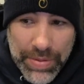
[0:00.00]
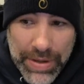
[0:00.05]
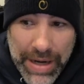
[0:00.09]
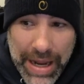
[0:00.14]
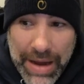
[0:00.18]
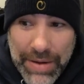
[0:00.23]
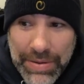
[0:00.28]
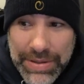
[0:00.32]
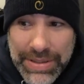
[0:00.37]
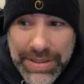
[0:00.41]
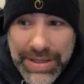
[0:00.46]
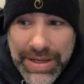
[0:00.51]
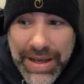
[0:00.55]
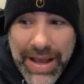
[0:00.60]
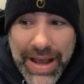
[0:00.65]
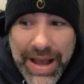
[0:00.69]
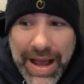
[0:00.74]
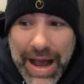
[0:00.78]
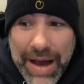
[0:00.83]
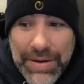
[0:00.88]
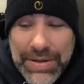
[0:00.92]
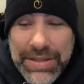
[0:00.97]
But I was
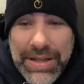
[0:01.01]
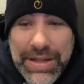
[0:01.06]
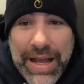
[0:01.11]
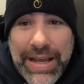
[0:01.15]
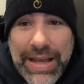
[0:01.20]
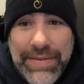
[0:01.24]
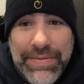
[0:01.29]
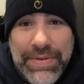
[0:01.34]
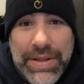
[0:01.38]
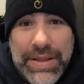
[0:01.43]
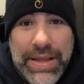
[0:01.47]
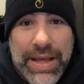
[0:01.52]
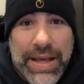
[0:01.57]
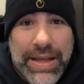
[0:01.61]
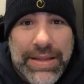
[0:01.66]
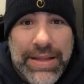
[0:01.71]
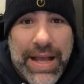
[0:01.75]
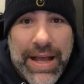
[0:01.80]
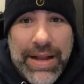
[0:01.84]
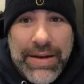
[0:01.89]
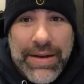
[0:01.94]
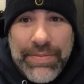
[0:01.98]
naive to think
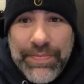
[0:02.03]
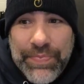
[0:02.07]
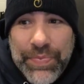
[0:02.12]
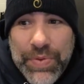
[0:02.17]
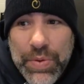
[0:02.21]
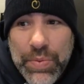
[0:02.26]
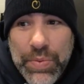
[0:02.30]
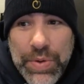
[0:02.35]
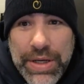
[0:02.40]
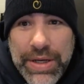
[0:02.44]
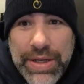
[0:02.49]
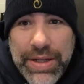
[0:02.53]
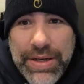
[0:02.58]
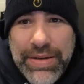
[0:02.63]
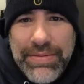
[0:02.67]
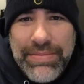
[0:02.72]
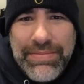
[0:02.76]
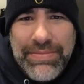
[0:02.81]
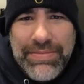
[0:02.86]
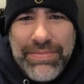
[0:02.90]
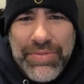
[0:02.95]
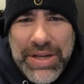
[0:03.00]
that we could
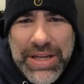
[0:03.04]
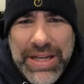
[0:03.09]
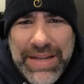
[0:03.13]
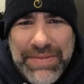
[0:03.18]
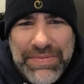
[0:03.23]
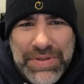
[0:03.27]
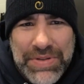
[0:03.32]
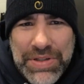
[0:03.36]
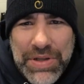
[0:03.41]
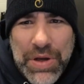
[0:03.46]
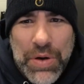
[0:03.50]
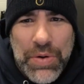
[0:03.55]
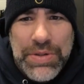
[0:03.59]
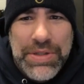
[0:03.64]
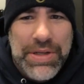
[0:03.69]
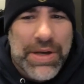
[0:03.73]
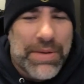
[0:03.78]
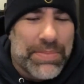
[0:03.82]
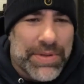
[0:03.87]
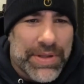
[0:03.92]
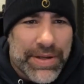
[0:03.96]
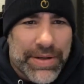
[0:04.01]
even sew
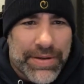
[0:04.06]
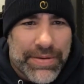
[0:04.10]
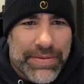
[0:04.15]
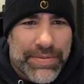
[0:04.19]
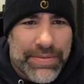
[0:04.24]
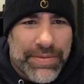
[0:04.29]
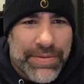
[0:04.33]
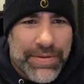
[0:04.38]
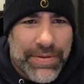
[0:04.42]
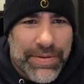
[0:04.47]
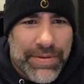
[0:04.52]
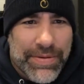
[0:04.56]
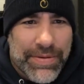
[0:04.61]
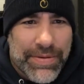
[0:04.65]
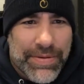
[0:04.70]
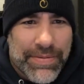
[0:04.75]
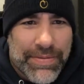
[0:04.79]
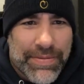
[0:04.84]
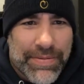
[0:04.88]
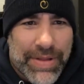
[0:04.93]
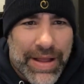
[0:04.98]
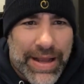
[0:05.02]
something,
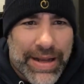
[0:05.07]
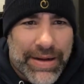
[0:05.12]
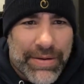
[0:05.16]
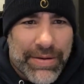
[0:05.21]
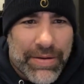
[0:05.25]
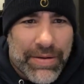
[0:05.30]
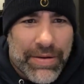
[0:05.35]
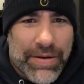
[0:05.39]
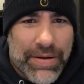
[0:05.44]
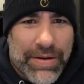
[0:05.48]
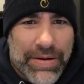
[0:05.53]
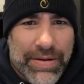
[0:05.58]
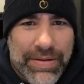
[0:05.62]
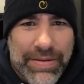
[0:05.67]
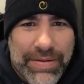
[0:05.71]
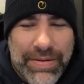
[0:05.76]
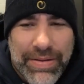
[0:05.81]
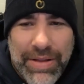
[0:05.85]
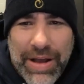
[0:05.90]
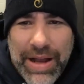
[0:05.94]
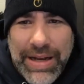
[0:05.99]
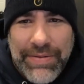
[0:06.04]
like
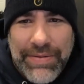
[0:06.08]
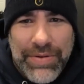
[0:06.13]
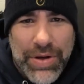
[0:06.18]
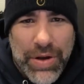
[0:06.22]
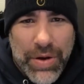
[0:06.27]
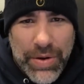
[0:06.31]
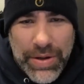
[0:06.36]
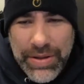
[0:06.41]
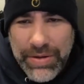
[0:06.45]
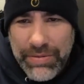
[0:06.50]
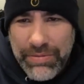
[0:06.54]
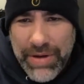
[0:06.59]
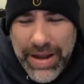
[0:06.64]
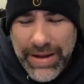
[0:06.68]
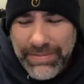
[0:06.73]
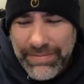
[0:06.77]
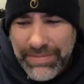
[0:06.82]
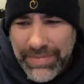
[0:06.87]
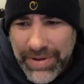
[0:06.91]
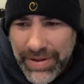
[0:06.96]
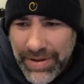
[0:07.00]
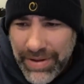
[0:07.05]
not even knowing the right
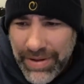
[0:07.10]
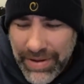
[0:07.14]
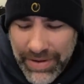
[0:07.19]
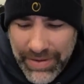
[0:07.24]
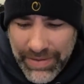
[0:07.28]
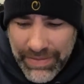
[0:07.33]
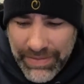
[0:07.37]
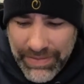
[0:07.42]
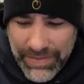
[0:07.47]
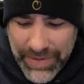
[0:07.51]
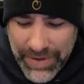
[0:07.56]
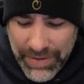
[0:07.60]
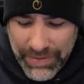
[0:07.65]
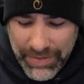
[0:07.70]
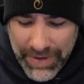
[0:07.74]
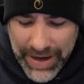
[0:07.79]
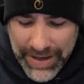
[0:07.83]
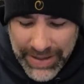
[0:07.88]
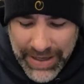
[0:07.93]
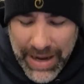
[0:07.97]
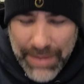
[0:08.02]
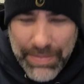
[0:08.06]

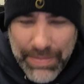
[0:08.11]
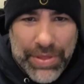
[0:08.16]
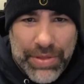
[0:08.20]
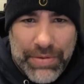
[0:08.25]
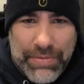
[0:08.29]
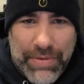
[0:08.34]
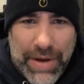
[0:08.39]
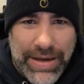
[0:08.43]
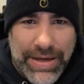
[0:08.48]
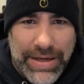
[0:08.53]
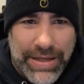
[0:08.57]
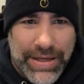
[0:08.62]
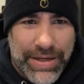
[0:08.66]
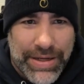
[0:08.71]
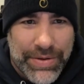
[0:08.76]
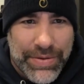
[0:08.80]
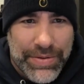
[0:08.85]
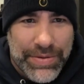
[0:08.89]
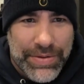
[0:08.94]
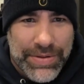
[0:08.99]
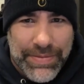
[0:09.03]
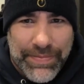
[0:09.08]
type of thread to
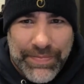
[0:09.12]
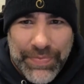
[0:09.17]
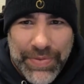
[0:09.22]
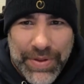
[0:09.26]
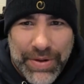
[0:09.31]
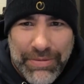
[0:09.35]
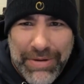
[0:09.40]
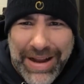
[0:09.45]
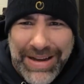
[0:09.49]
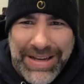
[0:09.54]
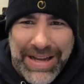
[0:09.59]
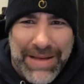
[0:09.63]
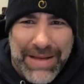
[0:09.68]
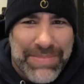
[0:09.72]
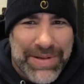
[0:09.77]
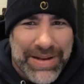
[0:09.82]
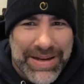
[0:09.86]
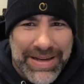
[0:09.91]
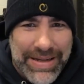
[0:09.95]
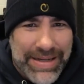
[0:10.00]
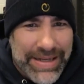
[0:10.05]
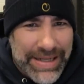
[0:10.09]
use, the right type
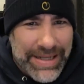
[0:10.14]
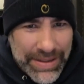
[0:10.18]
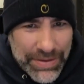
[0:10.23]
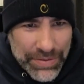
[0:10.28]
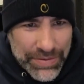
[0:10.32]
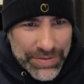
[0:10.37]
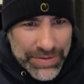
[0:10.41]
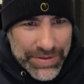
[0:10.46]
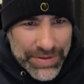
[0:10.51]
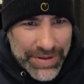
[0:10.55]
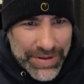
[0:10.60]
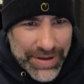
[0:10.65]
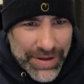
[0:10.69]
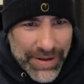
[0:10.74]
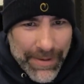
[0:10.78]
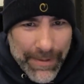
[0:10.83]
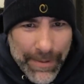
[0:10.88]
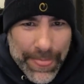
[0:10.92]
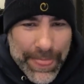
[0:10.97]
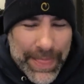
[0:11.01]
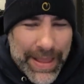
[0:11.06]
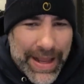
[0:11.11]
of needles,
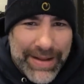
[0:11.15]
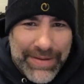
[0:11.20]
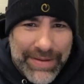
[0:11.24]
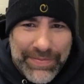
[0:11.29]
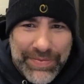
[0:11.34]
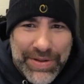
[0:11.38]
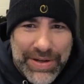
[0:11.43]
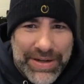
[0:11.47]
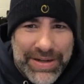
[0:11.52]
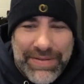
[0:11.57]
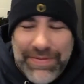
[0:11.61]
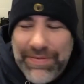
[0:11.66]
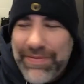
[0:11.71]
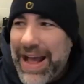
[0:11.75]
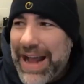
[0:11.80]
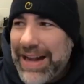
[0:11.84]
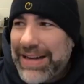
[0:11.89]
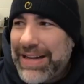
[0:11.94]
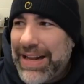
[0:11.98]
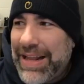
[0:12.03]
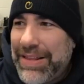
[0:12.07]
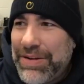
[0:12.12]
that the
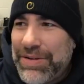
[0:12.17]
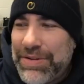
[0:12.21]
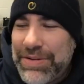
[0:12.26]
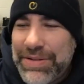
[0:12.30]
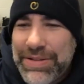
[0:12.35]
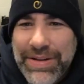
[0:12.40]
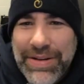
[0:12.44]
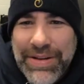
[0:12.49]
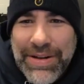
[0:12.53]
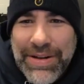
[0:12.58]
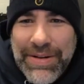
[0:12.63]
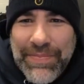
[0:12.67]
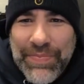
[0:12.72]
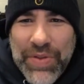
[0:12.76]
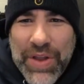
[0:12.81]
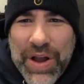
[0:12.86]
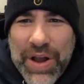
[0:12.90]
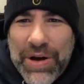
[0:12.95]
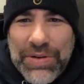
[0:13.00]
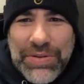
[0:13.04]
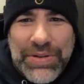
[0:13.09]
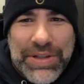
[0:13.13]
fact that there's
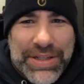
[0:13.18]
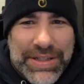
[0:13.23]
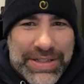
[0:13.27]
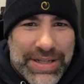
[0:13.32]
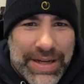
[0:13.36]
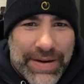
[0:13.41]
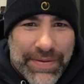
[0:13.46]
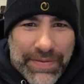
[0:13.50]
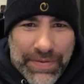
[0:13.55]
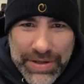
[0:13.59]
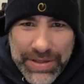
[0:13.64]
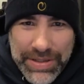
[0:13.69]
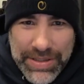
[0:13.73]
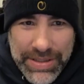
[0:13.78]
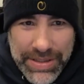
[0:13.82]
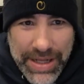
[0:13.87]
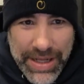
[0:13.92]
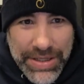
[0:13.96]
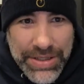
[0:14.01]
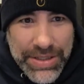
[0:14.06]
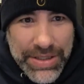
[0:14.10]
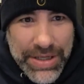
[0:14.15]
all these different
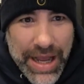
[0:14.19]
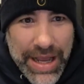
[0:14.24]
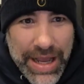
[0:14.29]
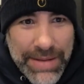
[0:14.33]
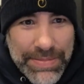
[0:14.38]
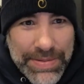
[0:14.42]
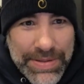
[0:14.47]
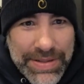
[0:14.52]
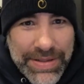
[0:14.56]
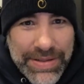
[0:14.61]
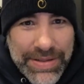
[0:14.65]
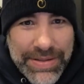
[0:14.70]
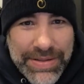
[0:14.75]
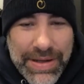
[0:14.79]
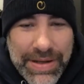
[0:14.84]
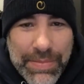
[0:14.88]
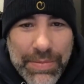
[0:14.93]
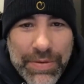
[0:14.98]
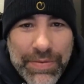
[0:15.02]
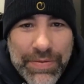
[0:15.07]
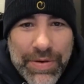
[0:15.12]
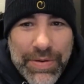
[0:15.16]
stitch types.
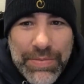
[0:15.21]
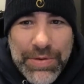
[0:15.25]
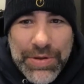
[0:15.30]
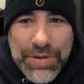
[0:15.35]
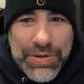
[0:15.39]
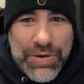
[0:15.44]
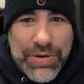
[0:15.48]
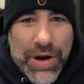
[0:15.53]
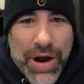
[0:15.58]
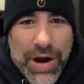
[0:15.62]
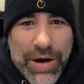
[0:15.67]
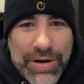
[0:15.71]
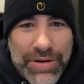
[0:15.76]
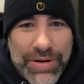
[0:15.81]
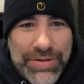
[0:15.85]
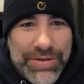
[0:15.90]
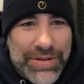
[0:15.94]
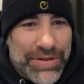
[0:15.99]
Some of them are stronger.